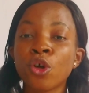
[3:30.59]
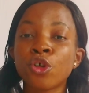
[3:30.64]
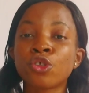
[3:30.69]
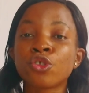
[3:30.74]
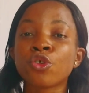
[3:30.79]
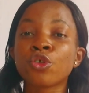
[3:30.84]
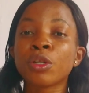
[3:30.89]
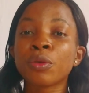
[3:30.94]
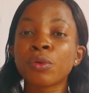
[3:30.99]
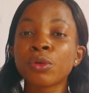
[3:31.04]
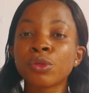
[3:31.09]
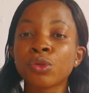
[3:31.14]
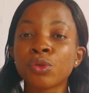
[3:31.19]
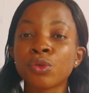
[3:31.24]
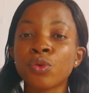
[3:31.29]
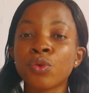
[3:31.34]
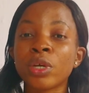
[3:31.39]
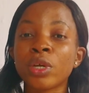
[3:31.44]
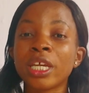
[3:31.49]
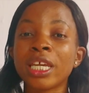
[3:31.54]
So they want
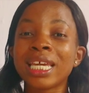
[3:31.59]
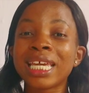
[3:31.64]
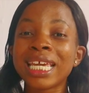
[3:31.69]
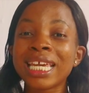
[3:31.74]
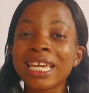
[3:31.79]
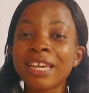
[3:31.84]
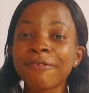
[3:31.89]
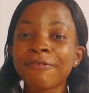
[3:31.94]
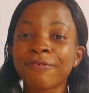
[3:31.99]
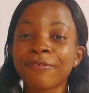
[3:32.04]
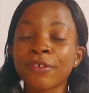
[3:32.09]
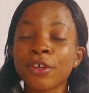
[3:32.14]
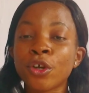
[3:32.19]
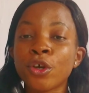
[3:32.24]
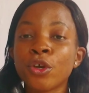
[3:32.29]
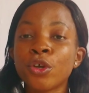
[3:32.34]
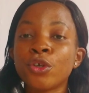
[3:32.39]
to know if